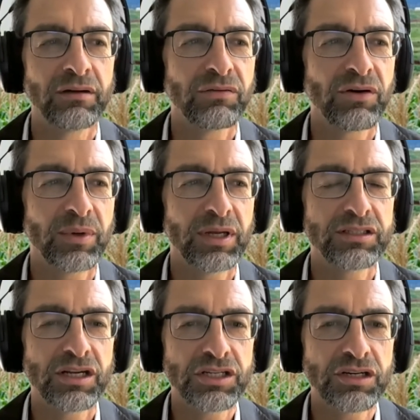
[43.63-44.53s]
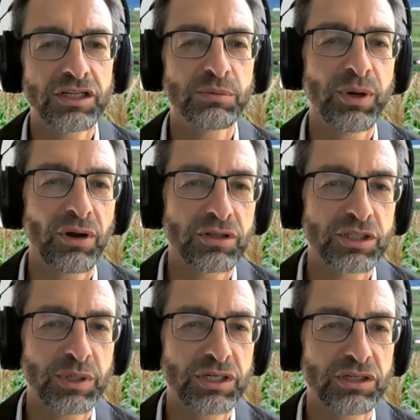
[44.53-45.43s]
from indigenous plant
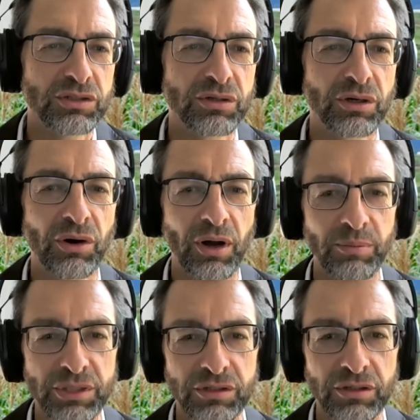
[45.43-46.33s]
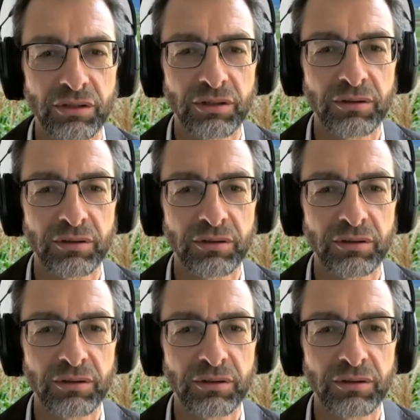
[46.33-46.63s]
species to crops?